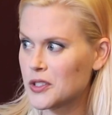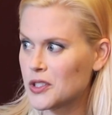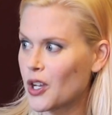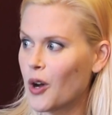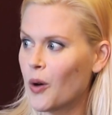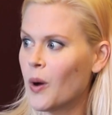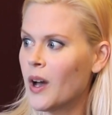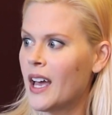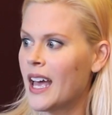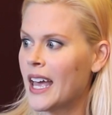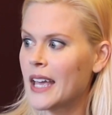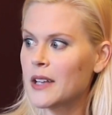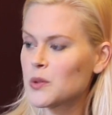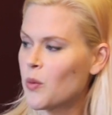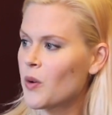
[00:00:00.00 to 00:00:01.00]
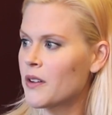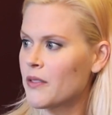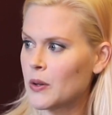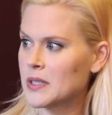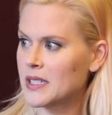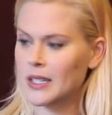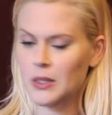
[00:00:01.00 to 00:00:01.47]
So it's one of
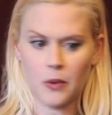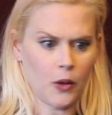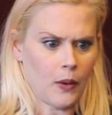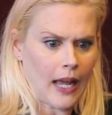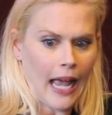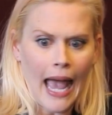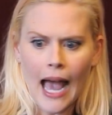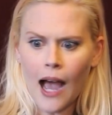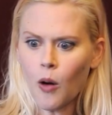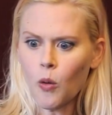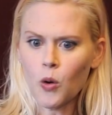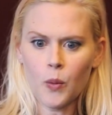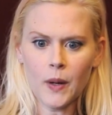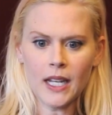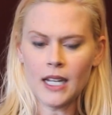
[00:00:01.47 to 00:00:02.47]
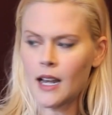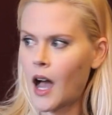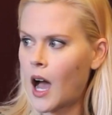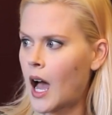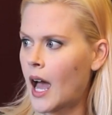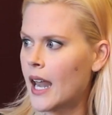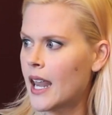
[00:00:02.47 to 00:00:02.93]
those things where you're like, how are we
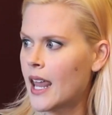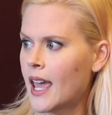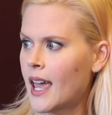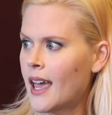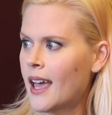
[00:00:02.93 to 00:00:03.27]
not?